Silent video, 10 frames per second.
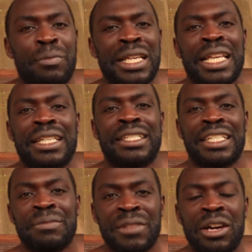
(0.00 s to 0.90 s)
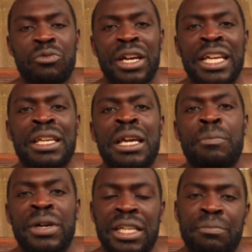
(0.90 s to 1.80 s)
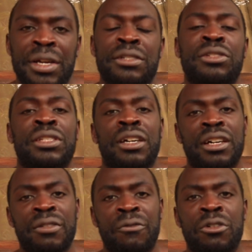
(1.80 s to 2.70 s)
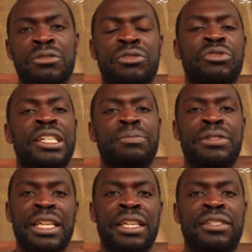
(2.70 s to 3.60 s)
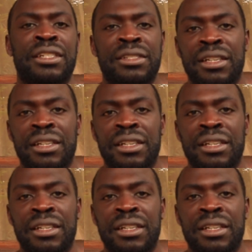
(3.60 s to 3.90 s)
might not seem that way, but compared to the other forms of transportation,